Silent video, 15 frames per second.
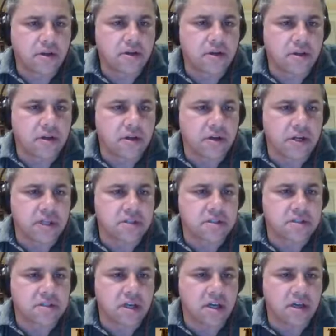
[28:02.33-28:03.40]

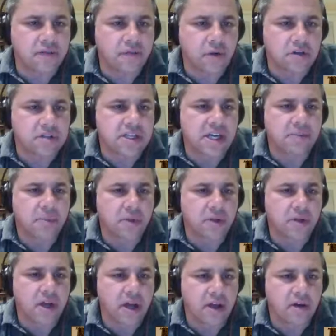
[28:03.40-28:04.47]
It's for
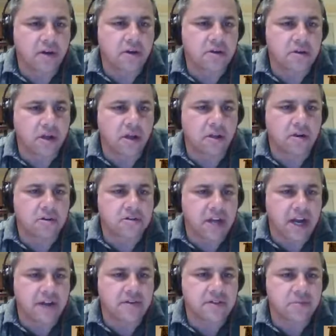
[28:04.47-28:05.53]
example,
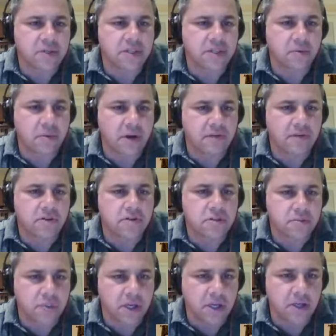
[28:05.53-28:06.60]
$100 average monthly revenue
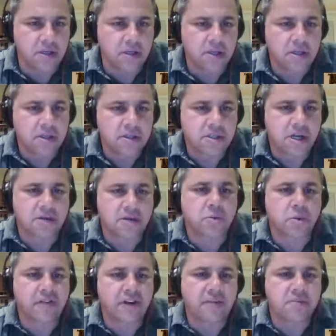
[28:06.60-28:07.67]
spent times
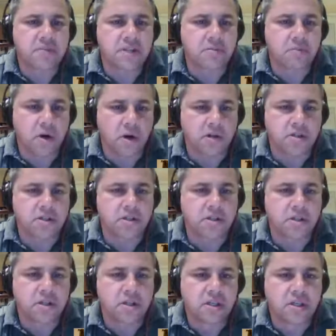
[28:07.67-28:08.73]
25%
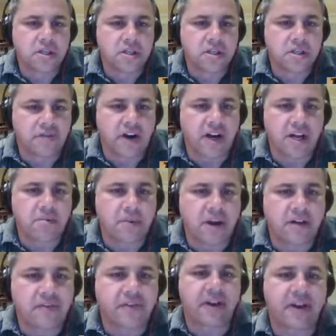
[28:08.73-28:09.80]
margin divided
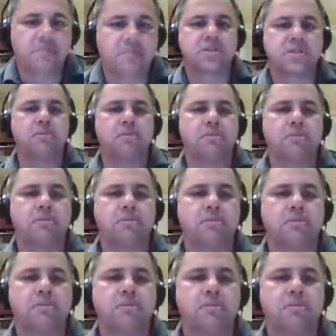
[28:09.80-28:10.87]
by 5% monthly
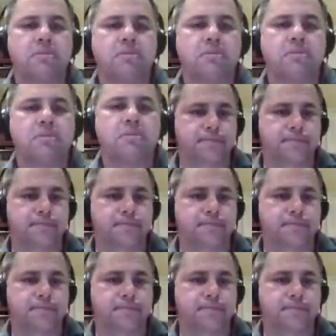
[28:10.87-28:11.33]
churn rate.